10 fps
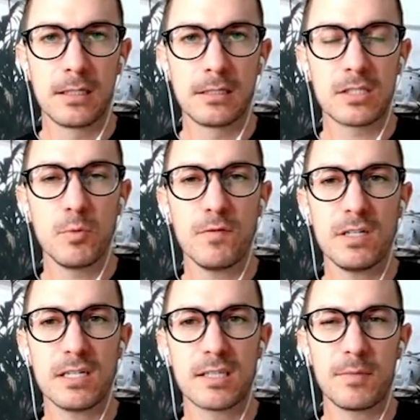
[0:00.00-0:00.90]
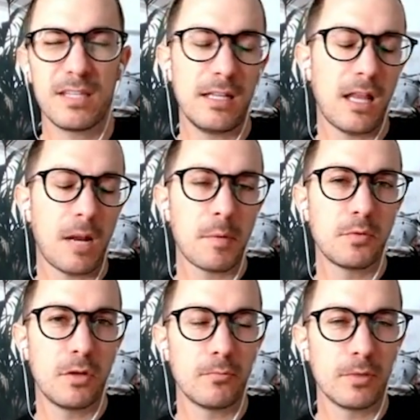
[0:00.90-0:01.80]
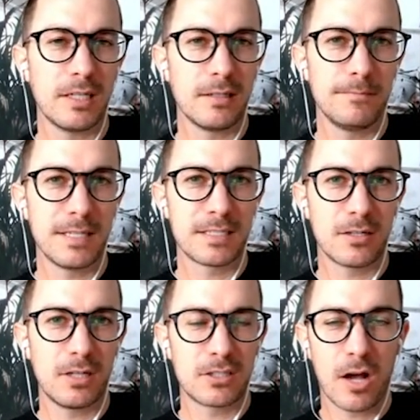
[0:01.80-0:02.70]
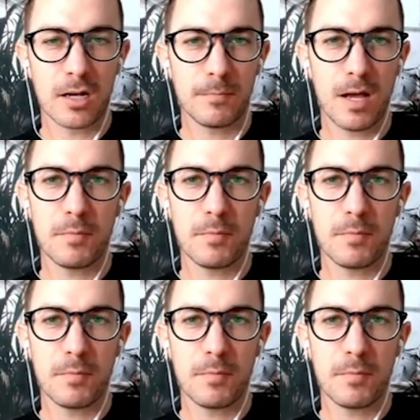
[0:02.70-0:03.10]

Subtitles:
Let's move into something that a lot of people don't really necessarily talk about,